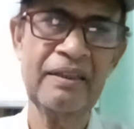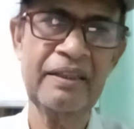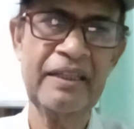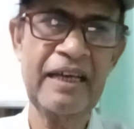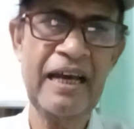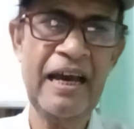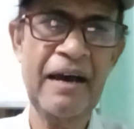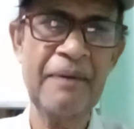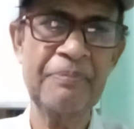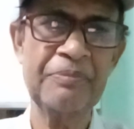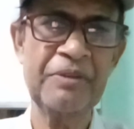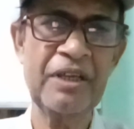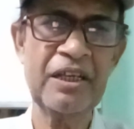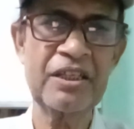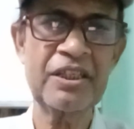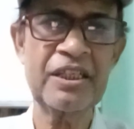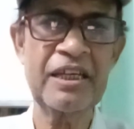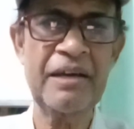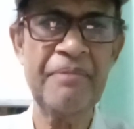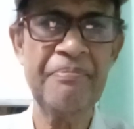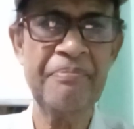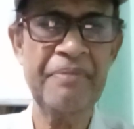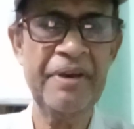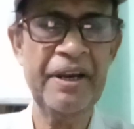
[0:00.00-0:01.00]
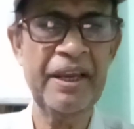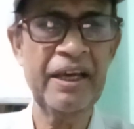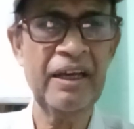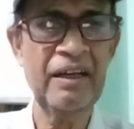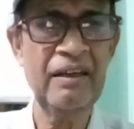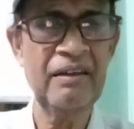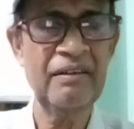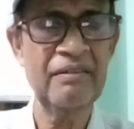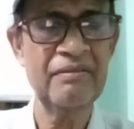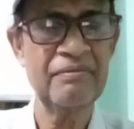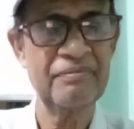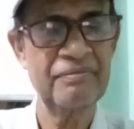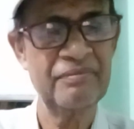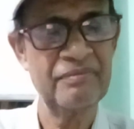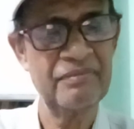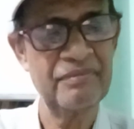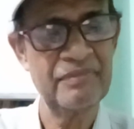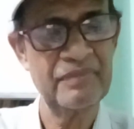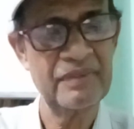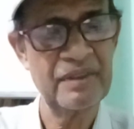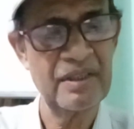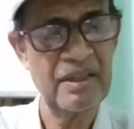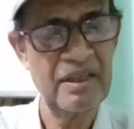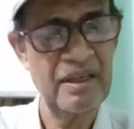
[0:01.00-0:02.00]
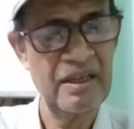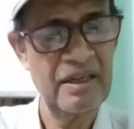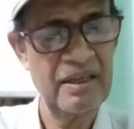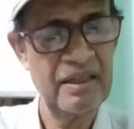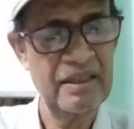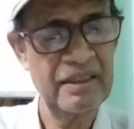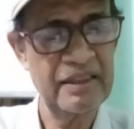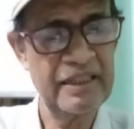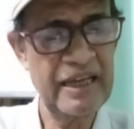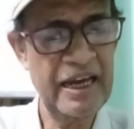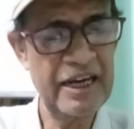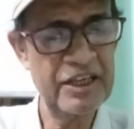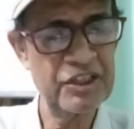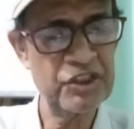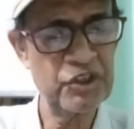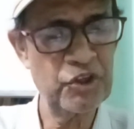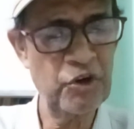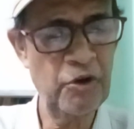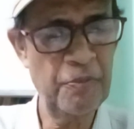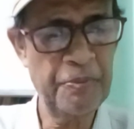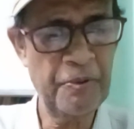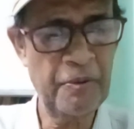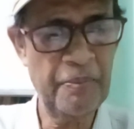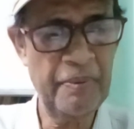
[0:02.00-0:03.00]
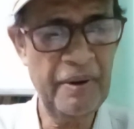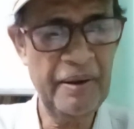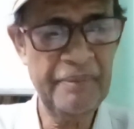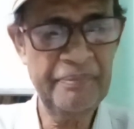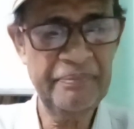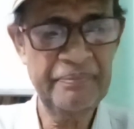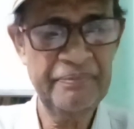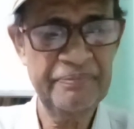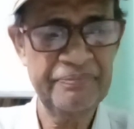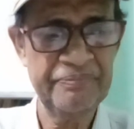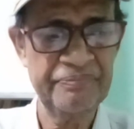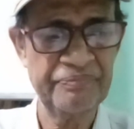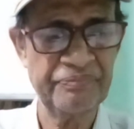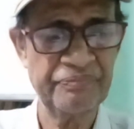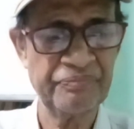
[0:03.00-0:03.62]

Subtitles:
They have the same meaning. There is no problem.